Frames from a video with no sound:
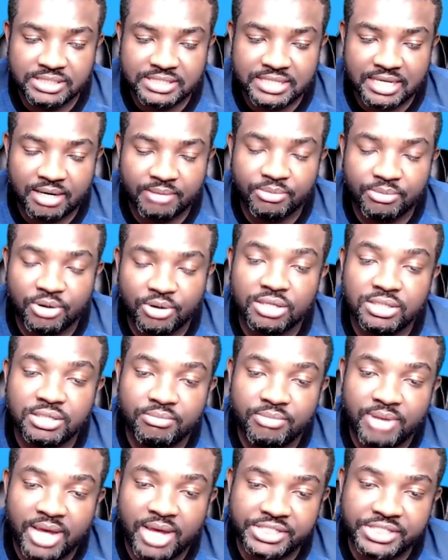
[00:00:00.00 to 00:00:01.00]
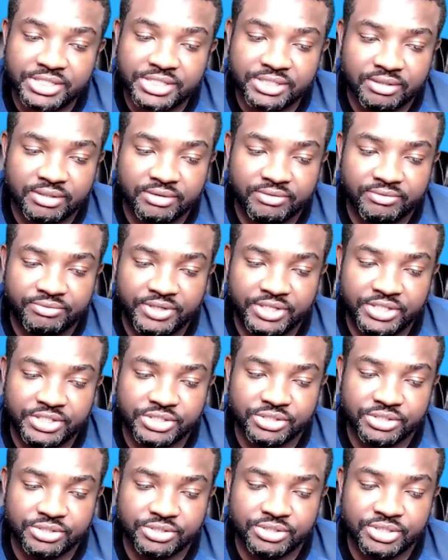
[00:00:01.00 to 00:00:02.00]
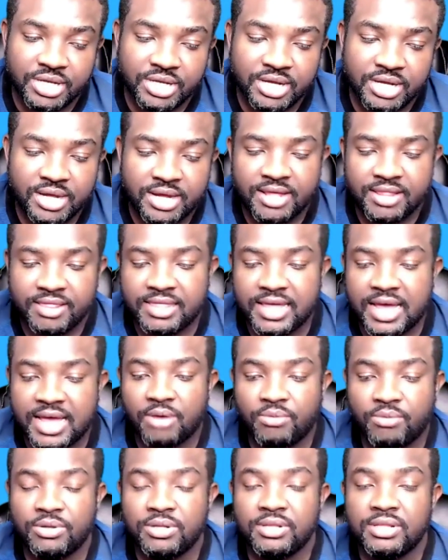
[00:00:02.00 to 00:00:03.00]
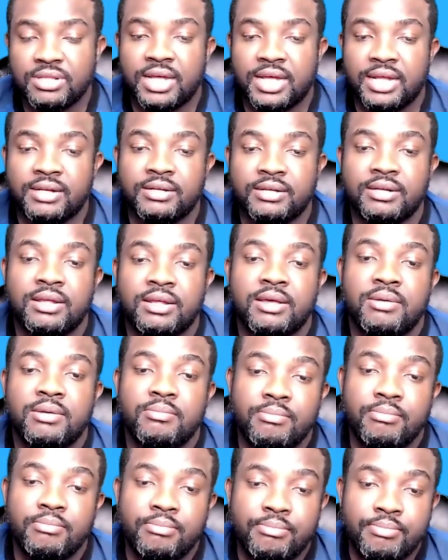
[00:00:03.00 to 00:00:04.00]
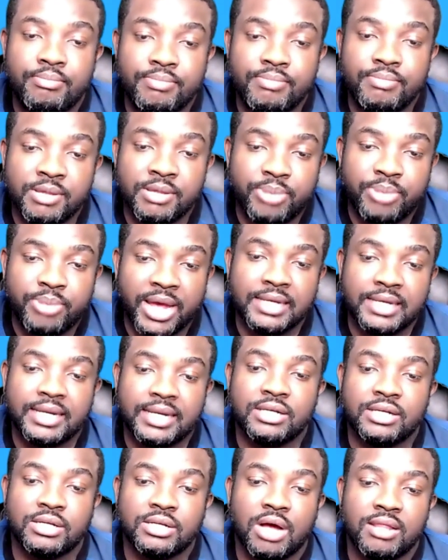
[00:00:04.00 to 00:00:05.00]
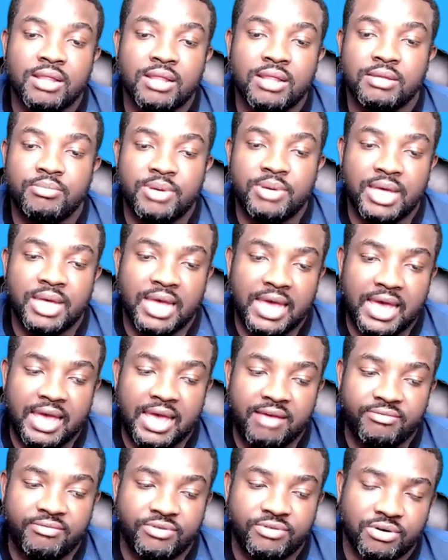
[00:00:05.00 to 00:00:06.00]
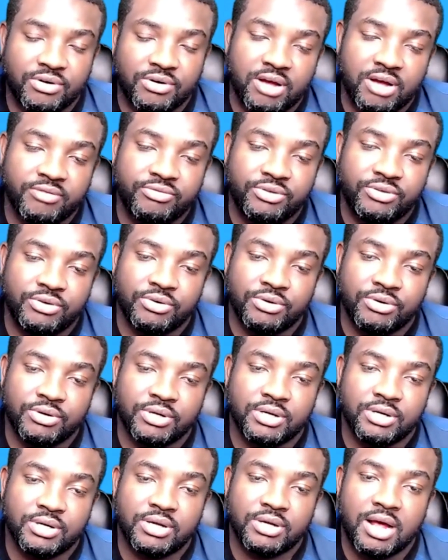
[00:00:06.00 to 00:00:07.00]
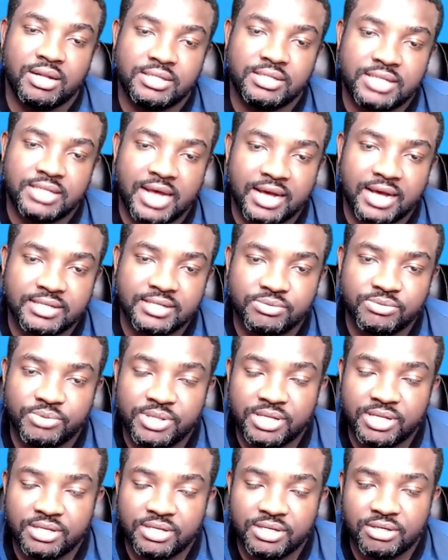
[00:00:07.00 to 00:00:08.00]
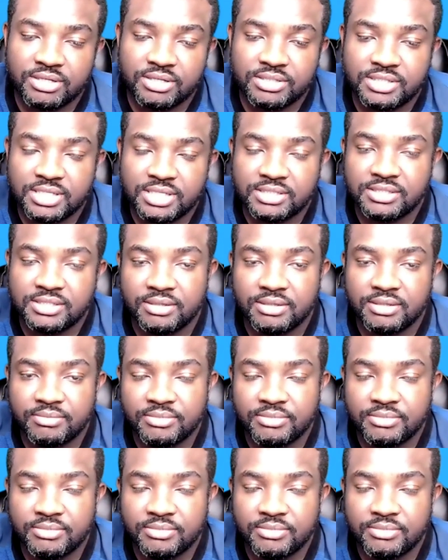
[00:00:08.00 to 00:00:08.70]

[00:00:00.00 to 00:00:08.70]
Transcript: automation features that will then, dependent on the behavior of your contacts within your system,